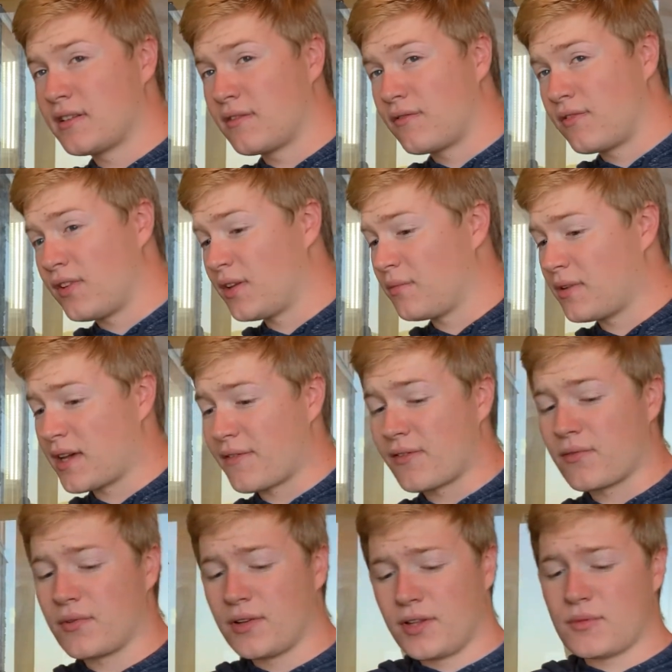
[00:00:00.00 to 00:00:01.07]
for them to have a
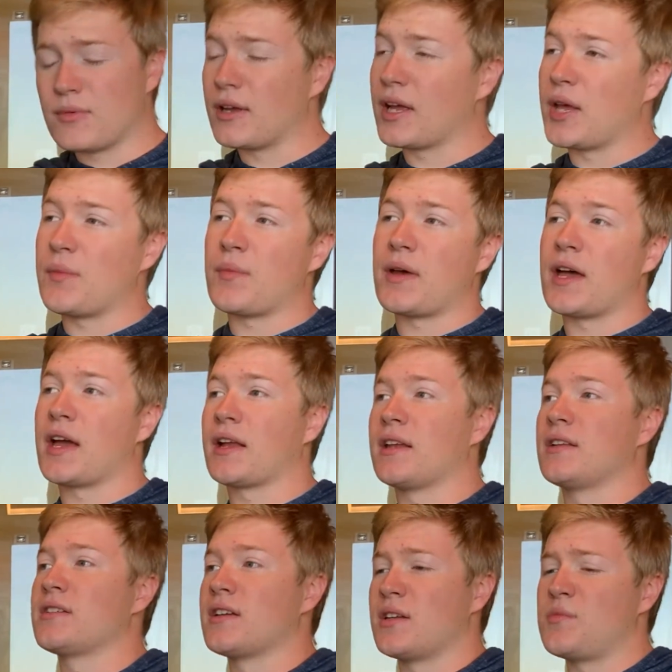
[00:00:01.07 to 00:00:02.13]
really big impact,
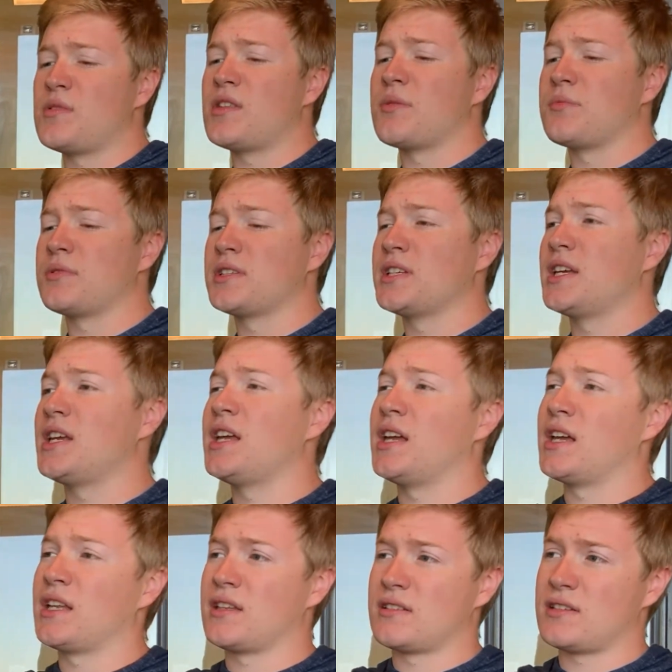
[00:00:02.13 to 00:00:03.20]
it's going to be them
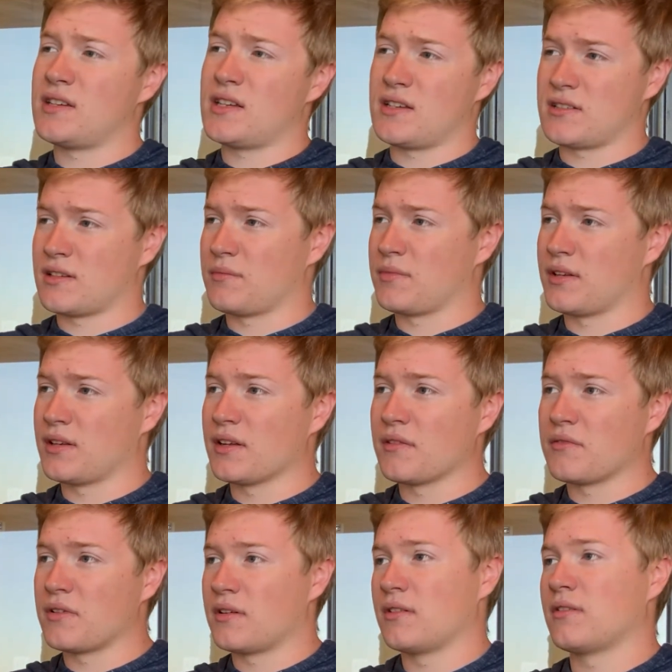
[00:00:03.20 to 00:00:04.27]
seeing something
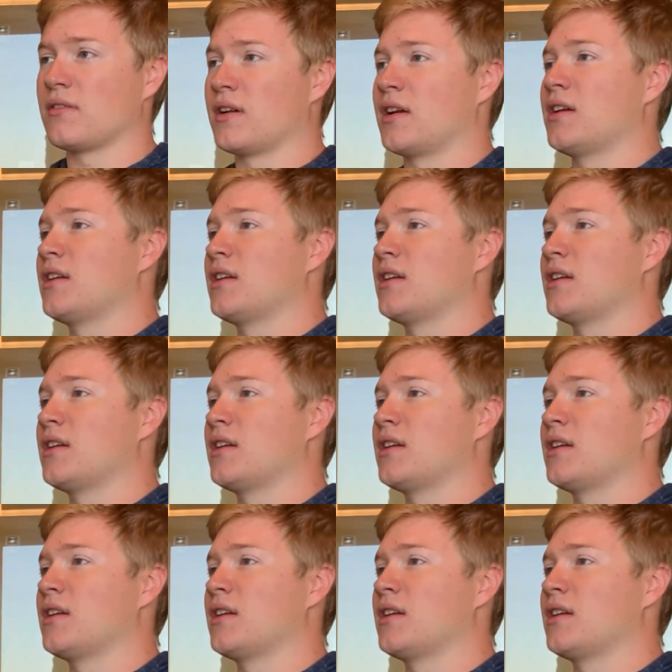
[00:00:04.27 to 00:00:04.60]
different, right?